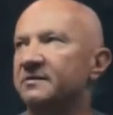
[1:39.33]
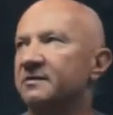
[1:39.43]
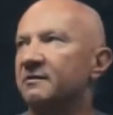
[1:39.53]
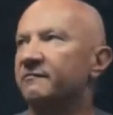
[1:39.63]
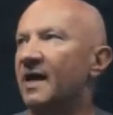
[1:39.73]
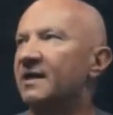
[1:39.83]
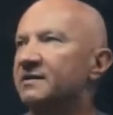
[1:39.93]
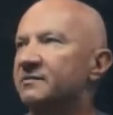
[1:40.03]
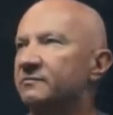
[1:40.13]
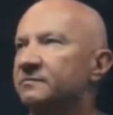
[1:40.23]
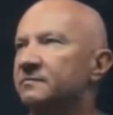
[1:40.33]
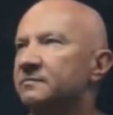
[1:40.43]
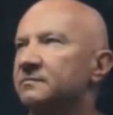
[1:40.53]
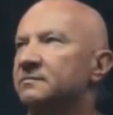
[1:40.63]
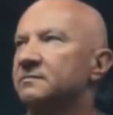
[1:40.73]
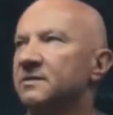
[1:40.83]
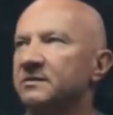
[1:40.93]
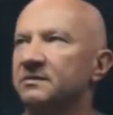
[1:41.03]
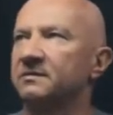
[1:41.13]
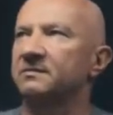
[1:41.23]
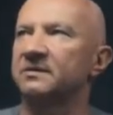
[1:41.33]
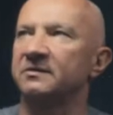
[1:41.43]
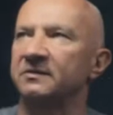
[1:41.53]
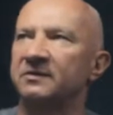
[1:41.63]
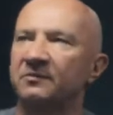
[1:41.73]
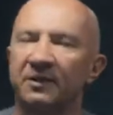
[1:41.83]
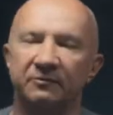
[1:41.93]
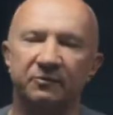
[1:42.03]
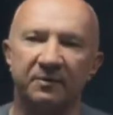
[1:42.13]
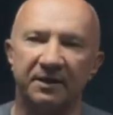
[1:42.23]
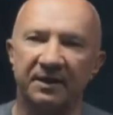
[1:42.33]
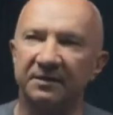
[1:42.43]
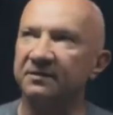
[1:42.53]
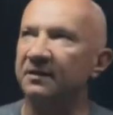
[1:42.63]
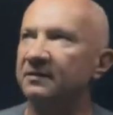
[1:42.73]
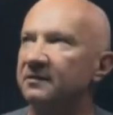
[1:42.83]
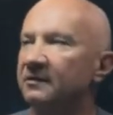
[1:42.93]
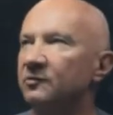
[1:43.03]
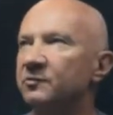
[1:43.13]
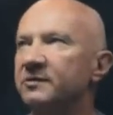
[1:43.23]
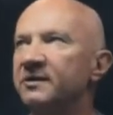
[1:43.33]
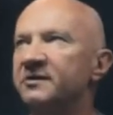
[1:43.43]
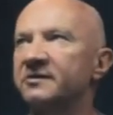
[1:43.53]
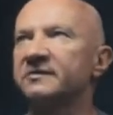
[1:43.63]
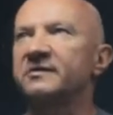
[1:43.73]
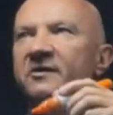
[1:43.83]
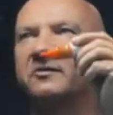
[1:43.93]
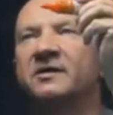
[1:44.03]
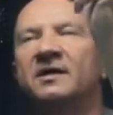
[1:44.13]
So if Alice is about to make any statistical prediction, so